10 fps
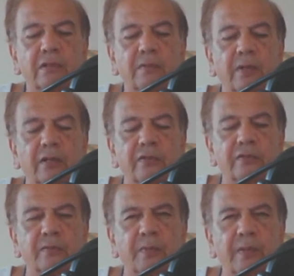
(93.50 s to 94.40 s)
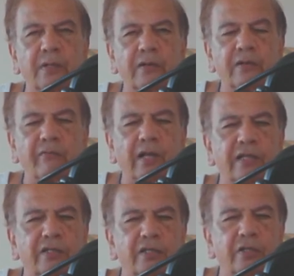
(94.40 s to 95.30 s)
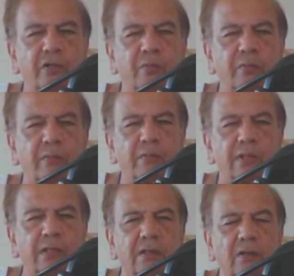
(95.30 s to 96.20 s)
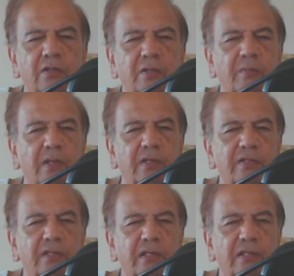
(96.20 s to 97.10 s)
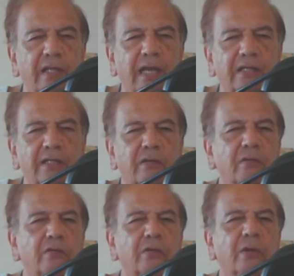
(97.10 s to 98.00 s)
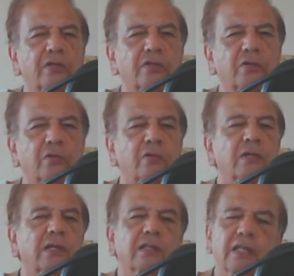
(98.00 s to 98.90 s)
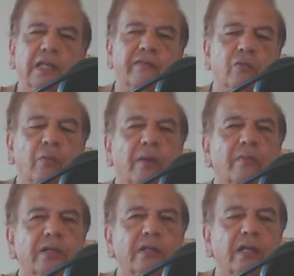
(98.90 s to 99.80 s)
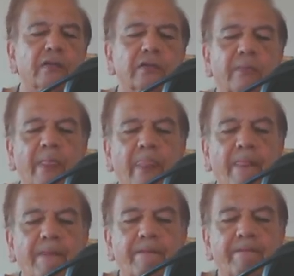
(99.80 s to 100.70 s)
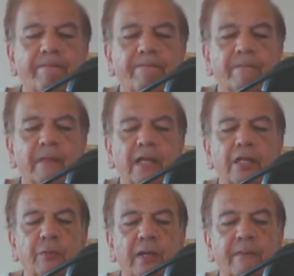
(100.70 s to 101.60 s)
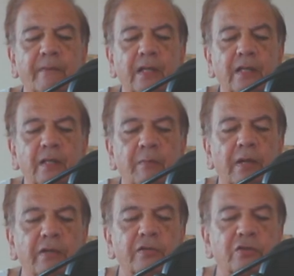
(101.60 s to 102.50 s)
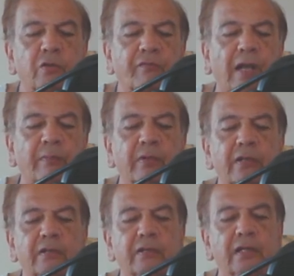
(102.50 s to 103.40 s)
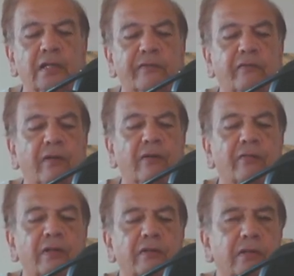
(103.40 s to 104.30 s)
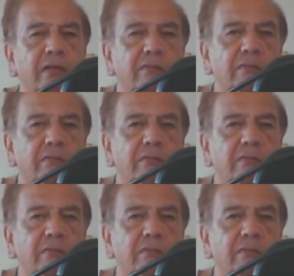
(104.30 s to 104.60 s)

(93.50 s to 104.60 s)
Mullins, maybe kind of related to Auntie Maisie and Addie, I'm not quite sure. They lived in Wembley in London. Anyway, many of the Stuart family lived around, yeah?